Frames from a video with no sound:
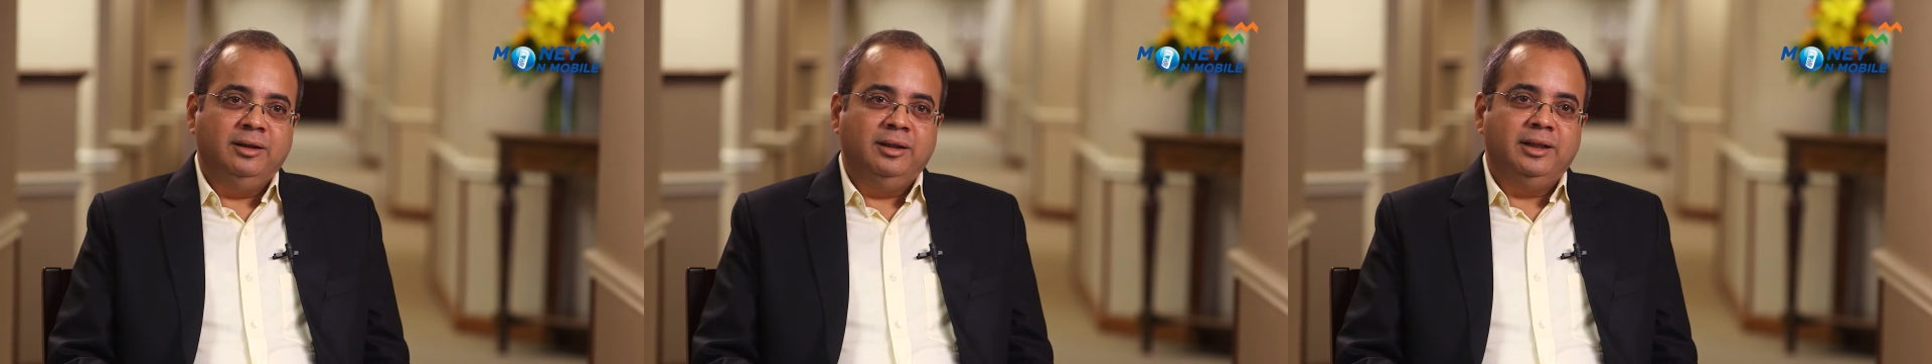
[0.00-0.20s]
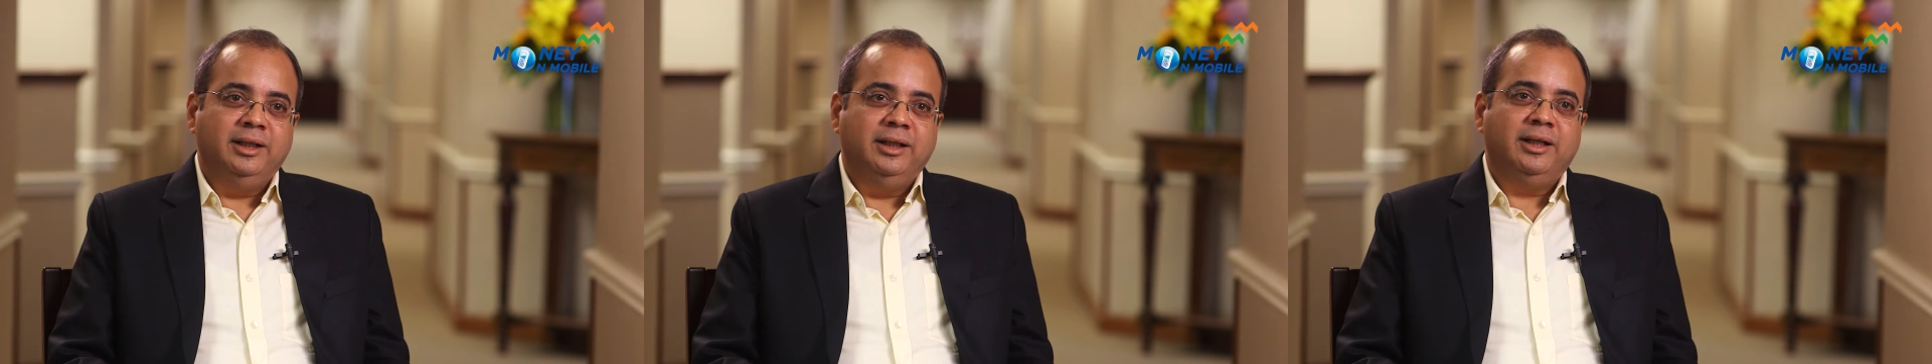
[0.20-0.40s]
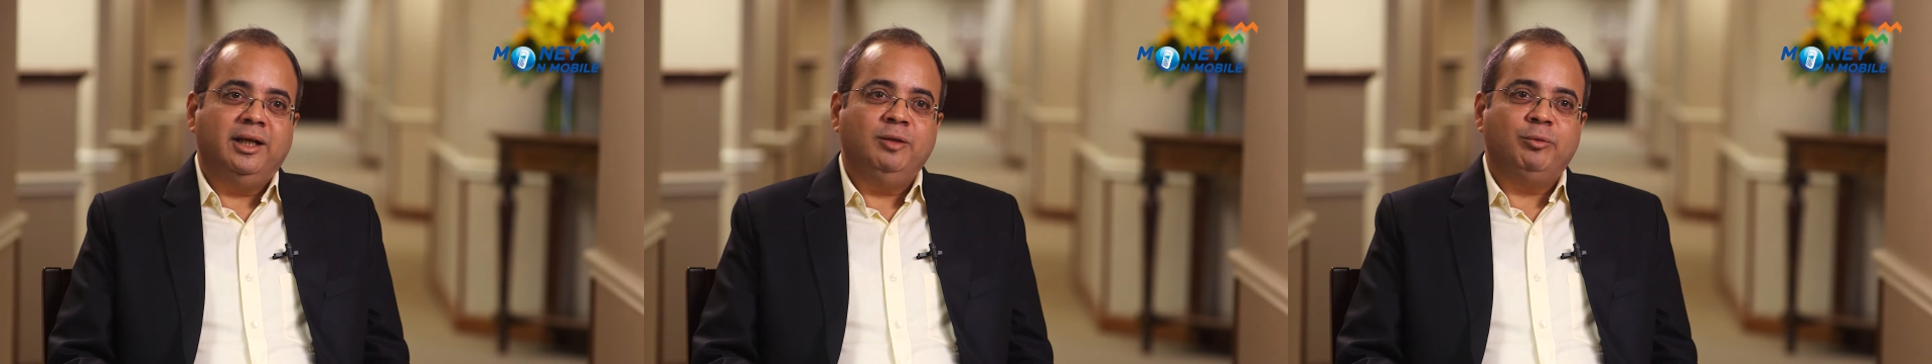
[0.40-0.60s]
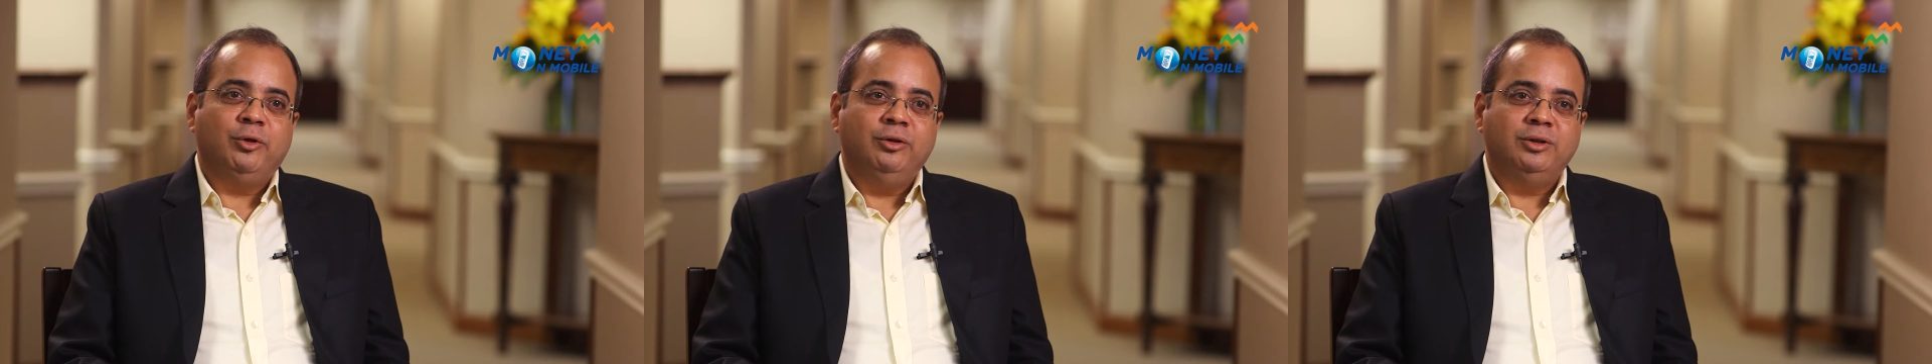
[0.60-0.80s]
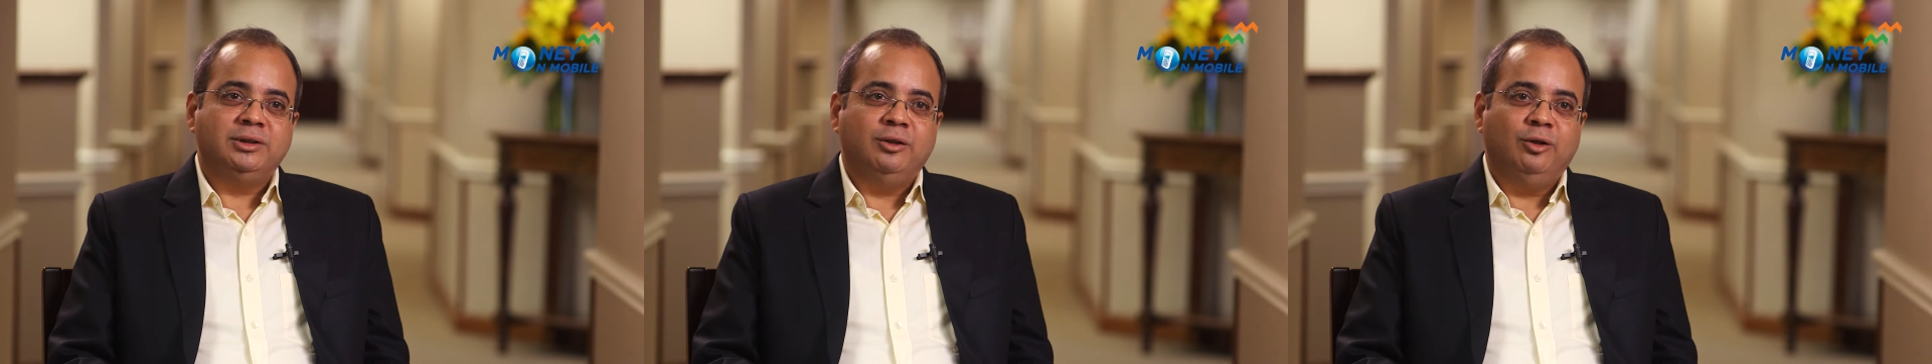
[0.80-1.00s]
He can
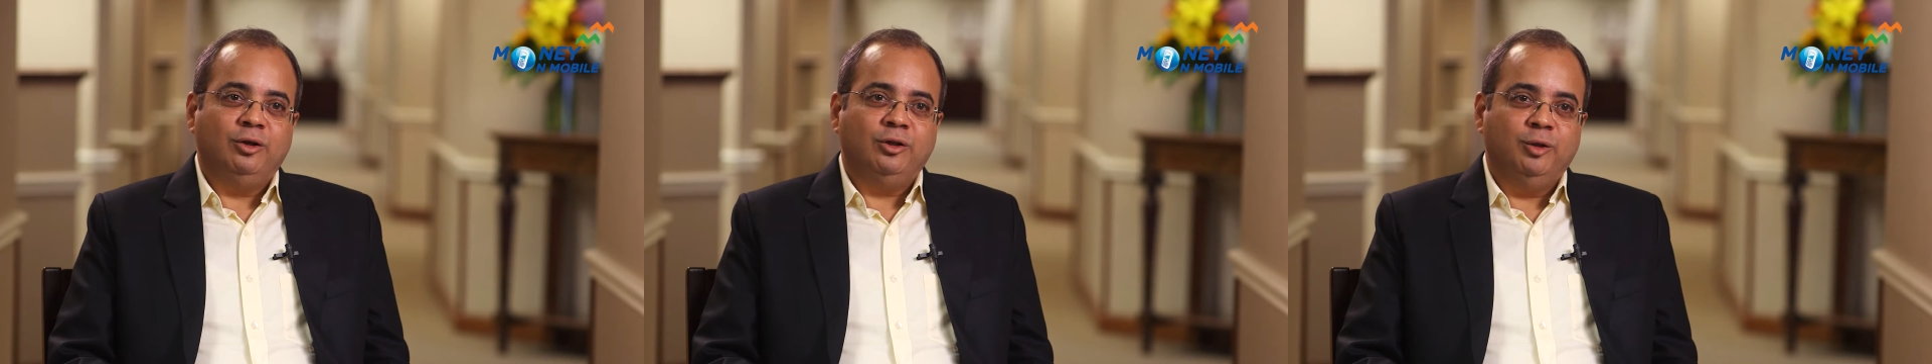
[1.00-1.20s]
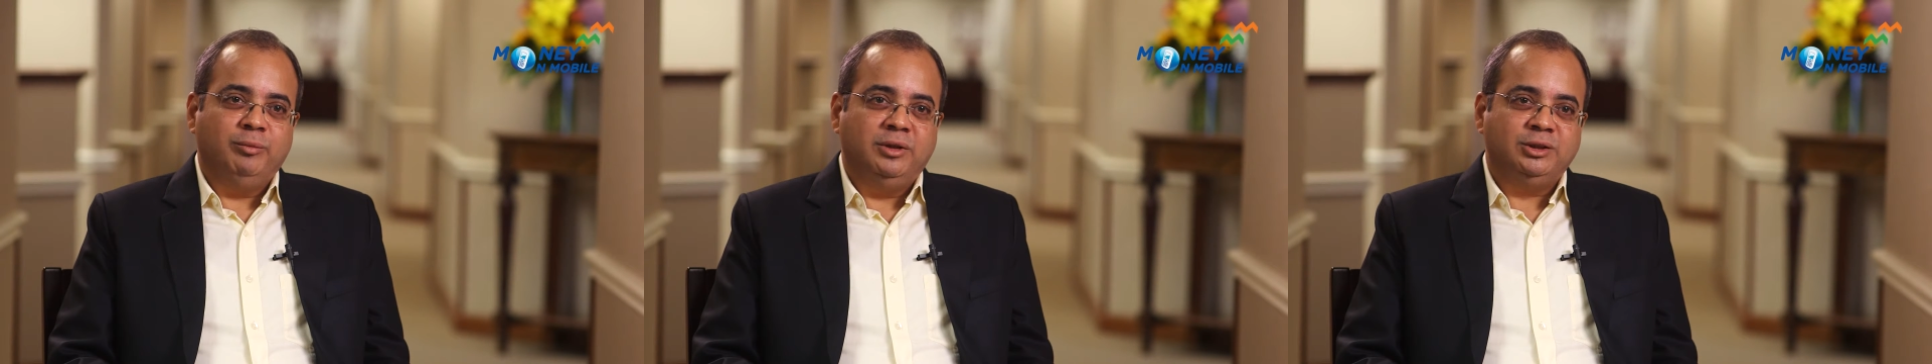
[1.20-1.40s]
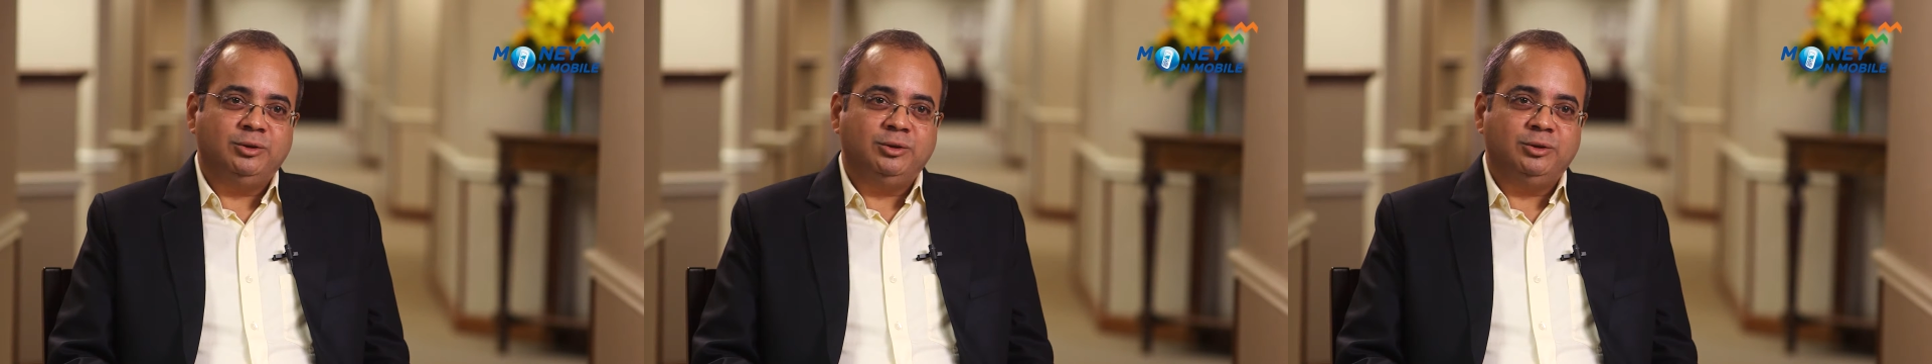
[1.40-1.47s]
produce the documents